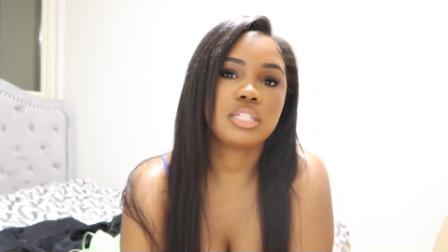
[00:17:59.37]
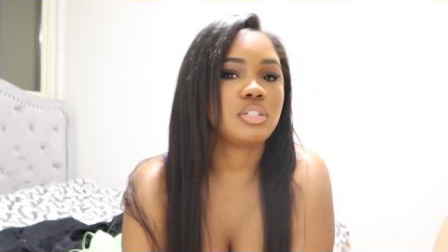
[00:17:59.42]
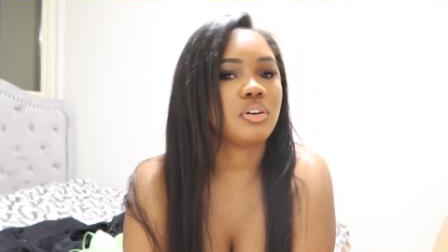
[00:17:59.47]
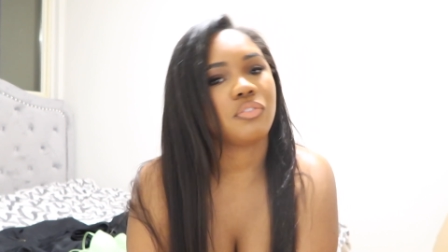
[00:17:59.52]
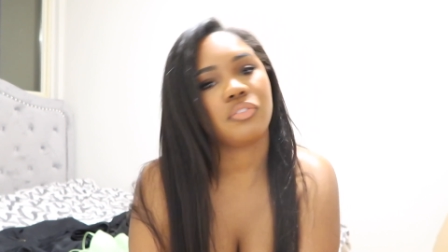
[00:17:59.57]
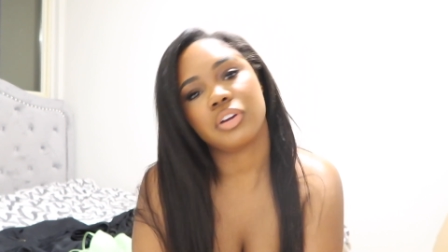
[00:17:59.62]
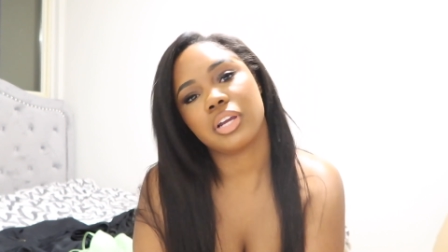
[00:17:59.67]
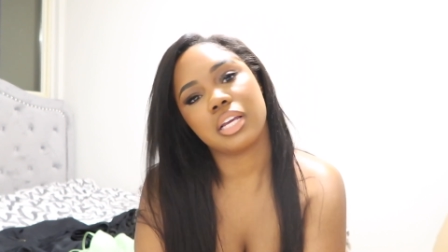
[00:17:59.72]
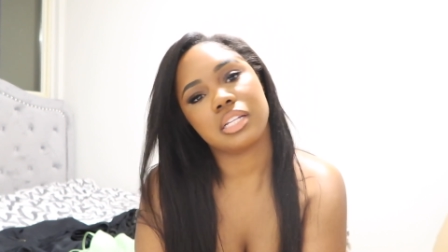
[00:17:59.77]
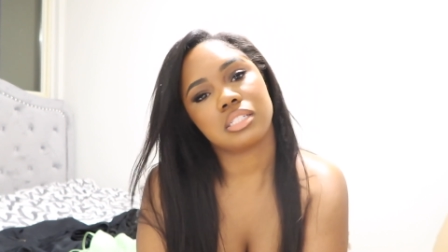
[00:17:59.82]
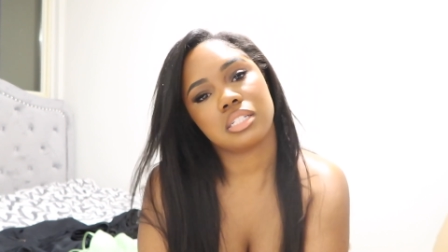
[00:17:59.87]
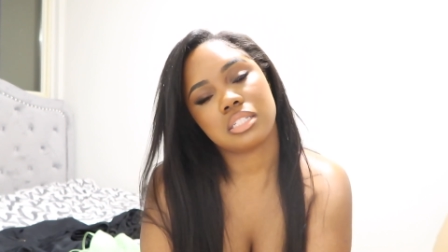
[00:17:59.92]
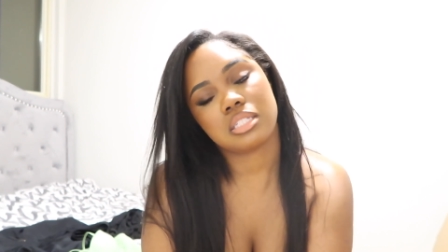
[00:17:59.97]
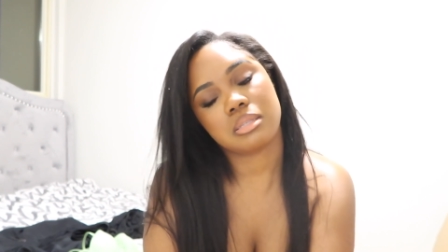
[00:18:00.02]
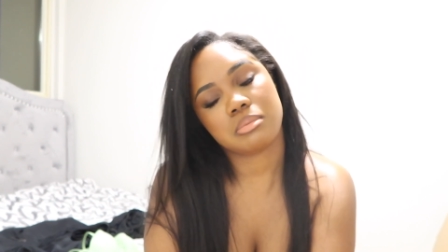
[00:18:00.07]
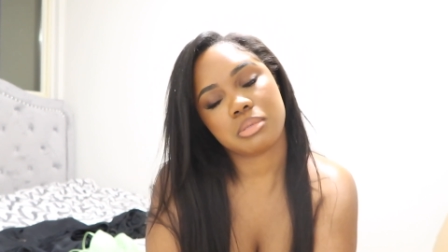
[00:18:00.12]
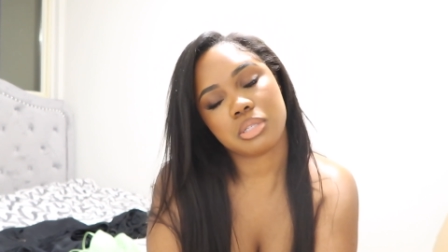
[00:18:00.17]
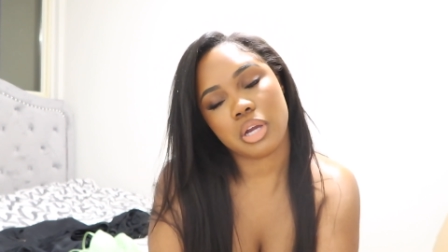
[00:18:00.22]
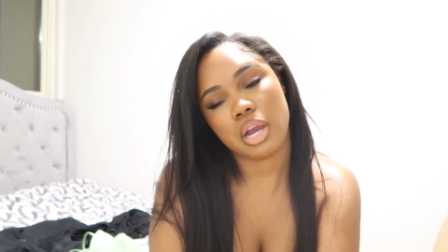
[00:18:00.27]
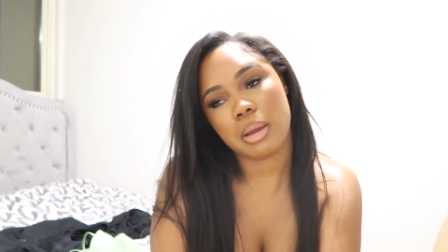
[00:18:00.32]
Don't forget to
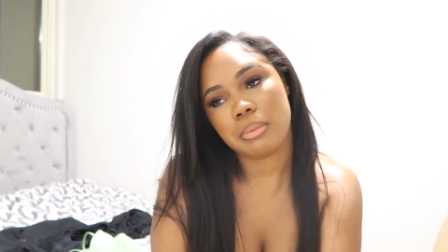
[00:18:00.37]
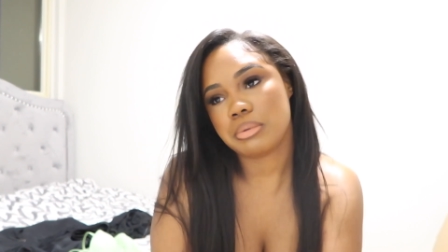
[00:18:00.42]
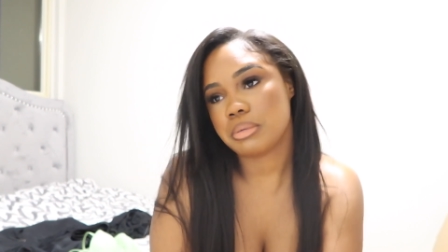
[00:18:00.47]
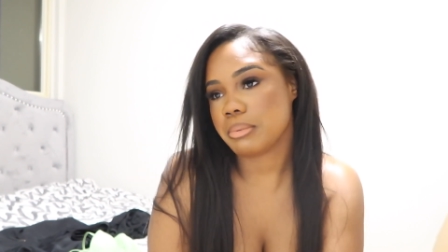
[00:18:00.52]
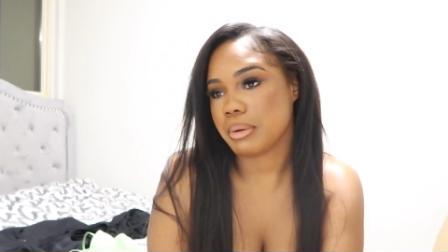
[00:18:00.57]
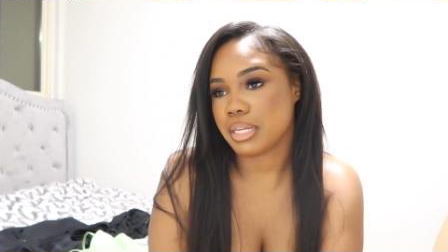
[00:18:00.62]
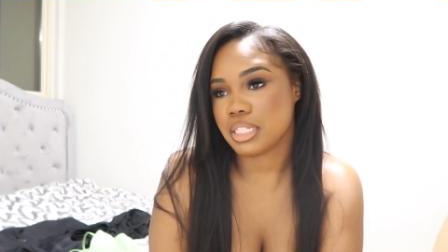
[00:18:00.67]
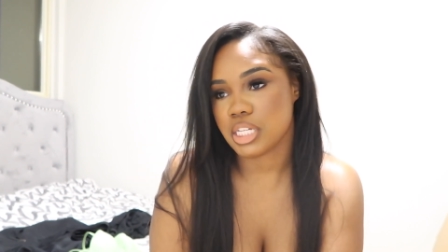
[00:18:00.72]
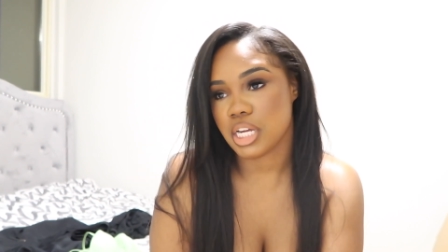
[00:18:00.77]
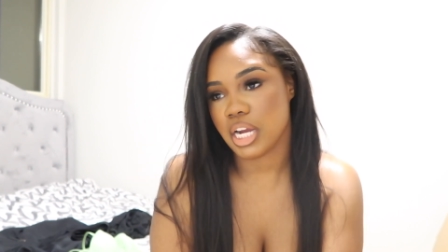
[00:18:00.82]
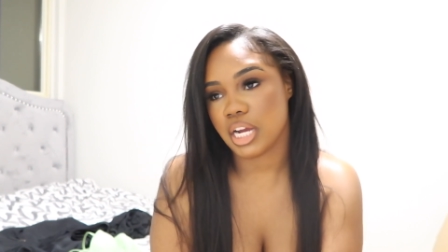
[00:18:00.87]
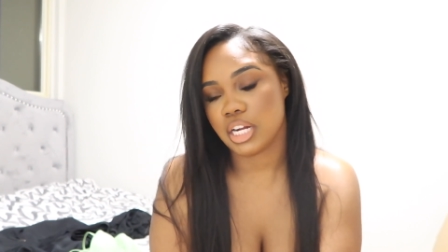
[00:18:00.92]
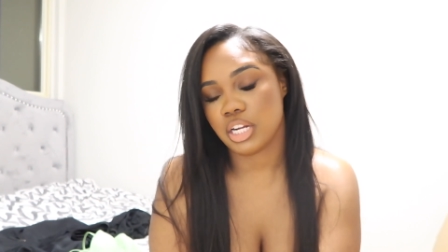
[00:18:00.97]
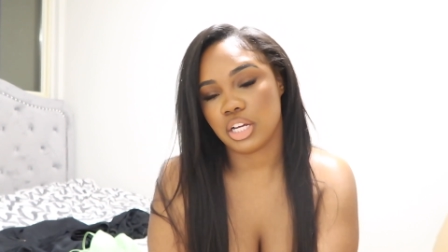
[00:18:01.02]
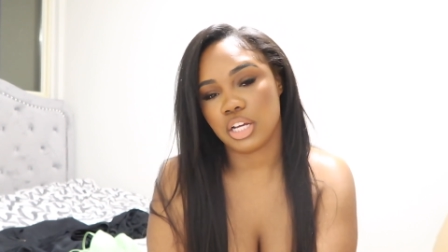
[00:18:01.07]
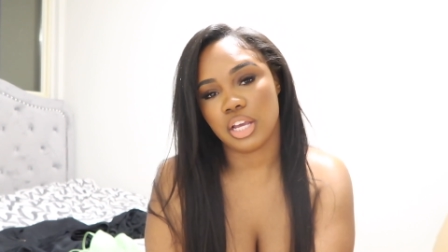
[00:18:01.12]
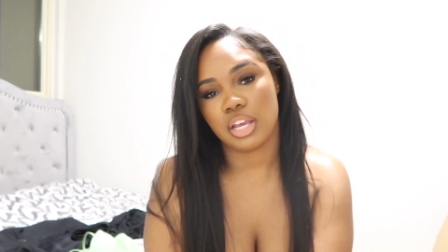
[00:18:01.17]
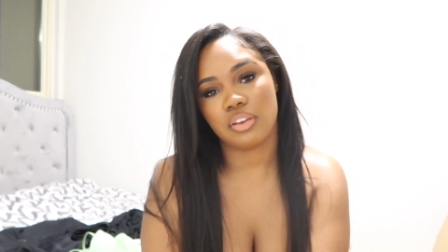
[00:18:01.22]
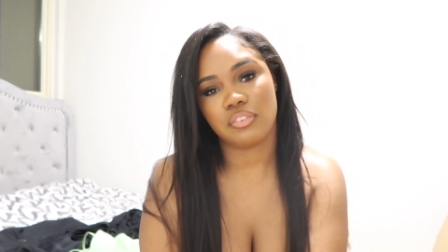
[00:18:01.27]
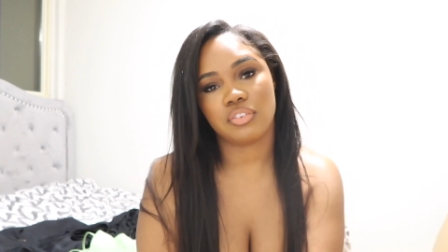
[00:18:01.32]
subscribe to my
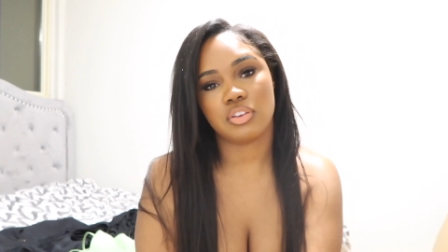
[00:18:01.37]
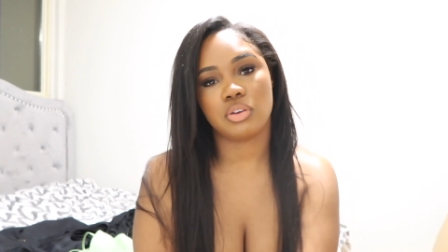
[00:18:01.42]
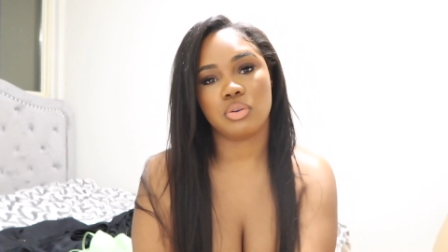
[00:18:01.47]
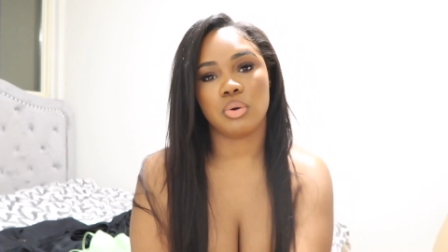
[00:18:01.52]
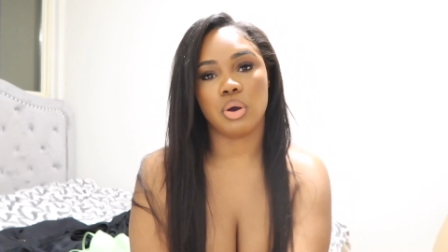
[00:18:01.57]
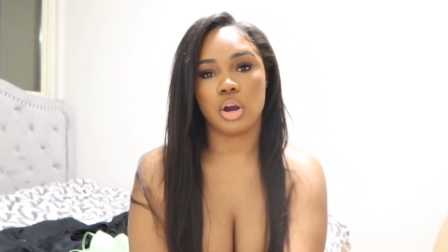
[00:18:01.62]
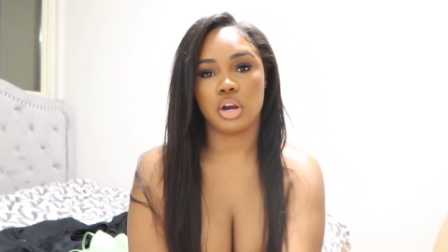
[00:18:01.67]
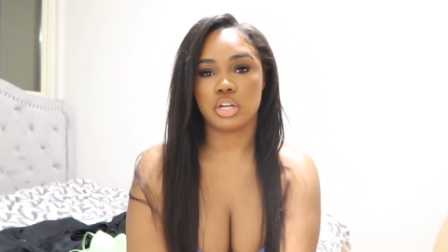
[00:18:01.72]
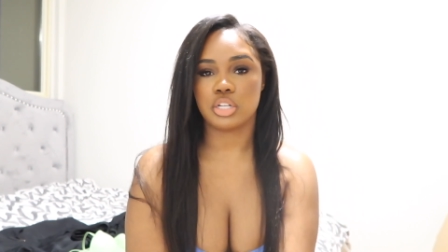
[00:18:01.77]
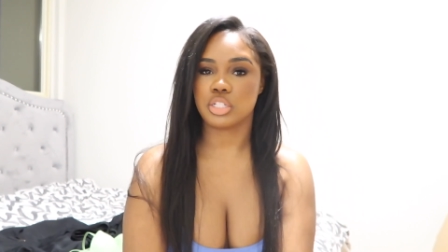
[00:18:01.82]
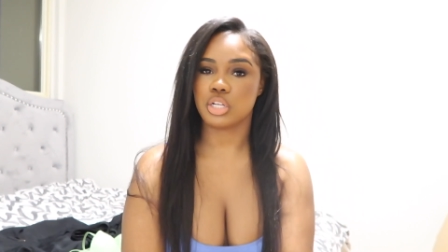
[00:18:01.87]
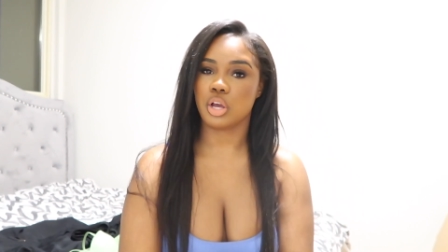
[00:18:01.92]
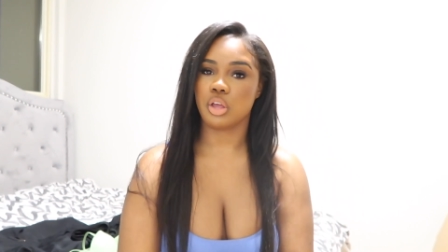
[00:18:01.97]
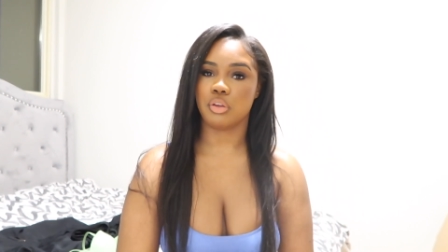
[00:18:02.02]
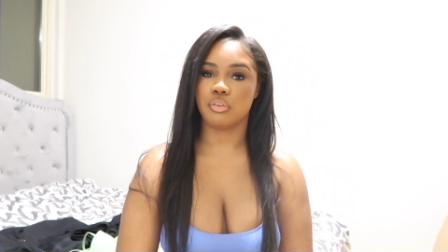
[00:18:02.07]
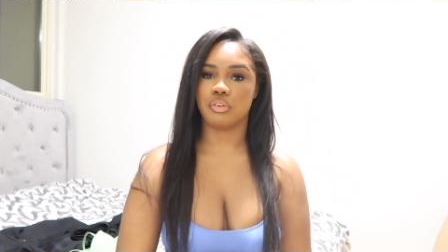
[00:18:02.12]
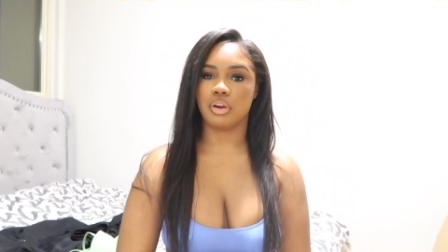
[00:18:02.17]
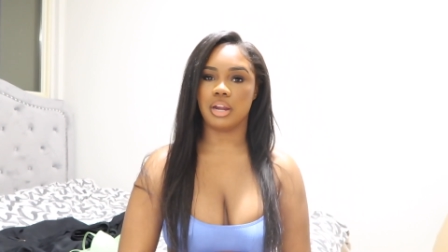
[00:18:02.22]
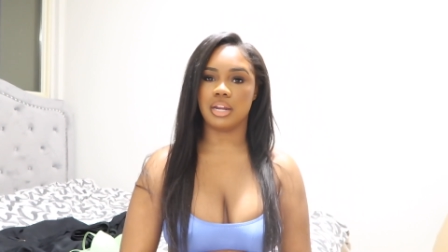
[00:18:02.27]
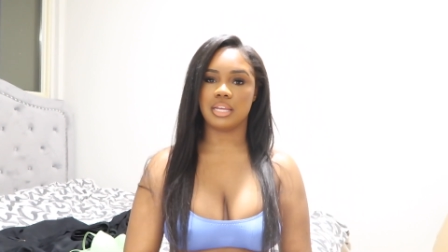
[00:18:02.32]
channel if you aren't
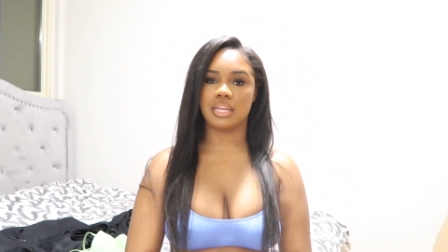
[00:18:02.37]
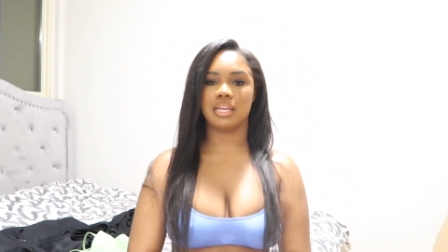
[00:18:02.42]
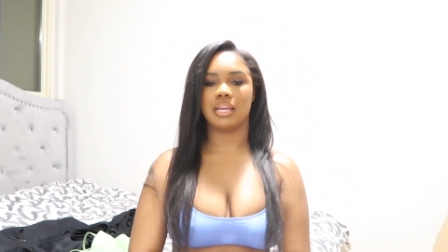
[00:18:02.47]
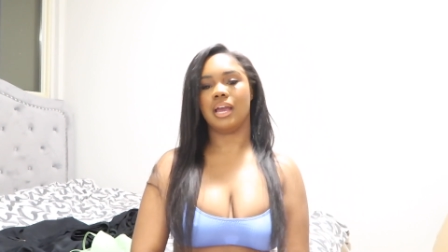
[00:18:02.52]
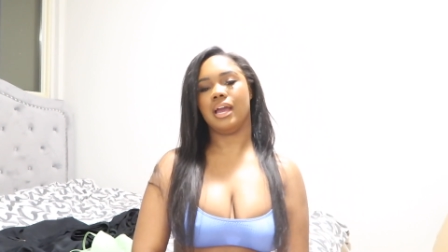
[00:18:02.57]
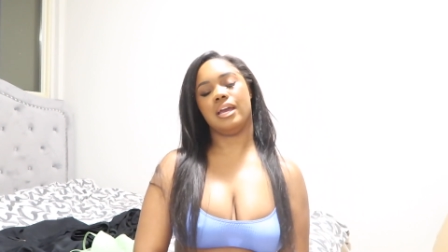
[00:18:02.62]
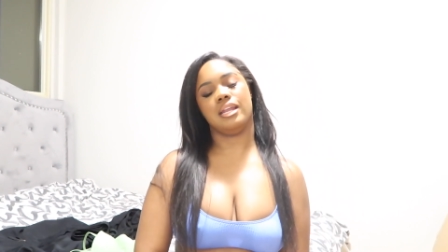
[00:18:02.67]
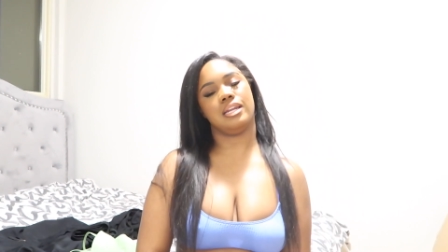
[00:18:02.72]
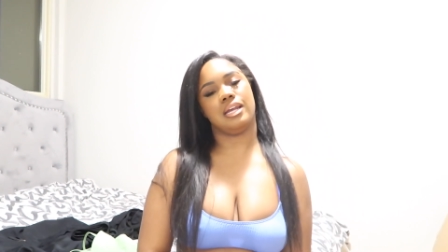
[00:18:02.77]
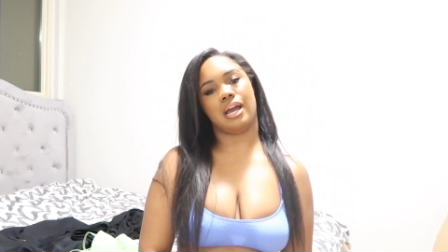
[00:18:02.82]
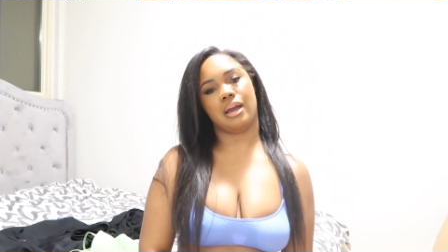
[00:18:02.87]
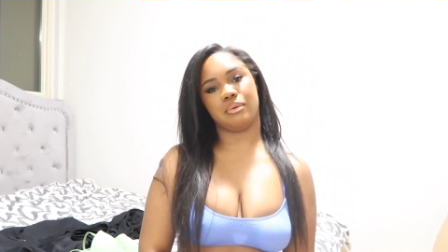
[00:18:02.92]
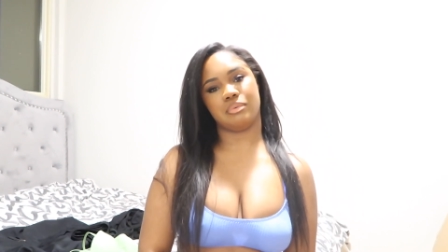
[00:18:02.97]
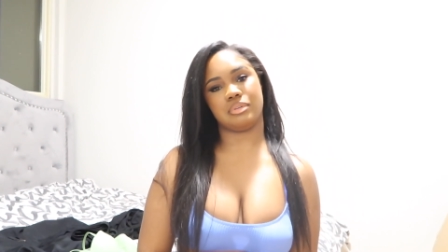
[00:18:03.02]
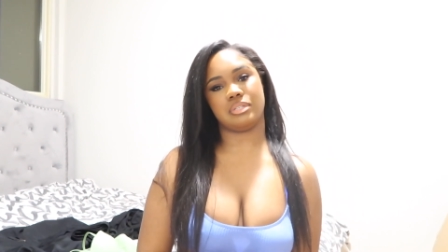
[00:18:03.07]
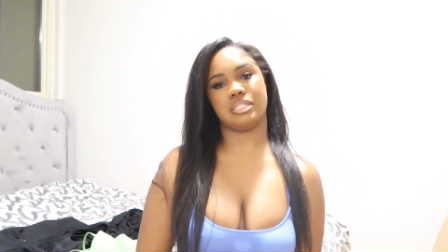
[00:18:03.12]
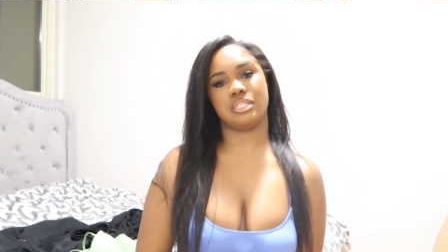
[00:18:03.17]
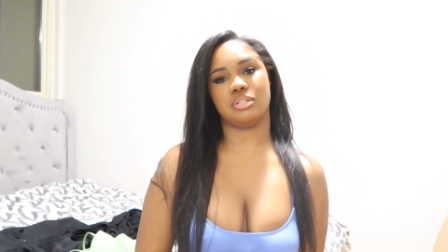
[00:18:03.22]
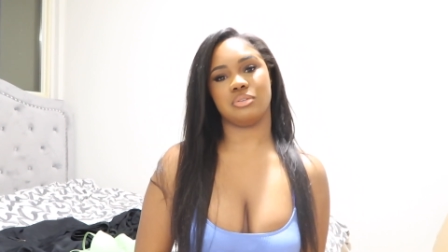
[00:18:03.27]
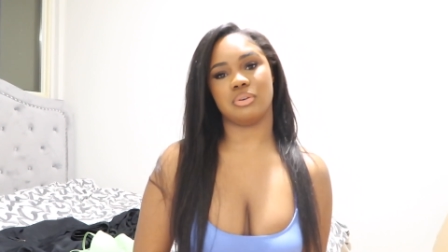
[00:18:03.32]
already, and I
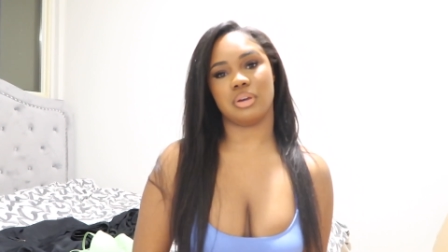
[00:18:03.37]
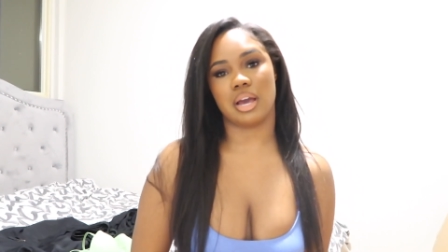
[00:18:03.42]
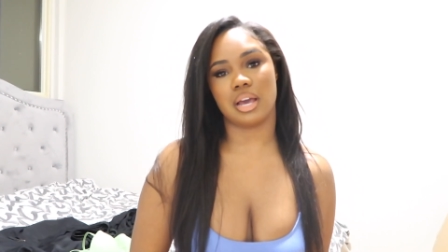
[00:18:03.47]
will see you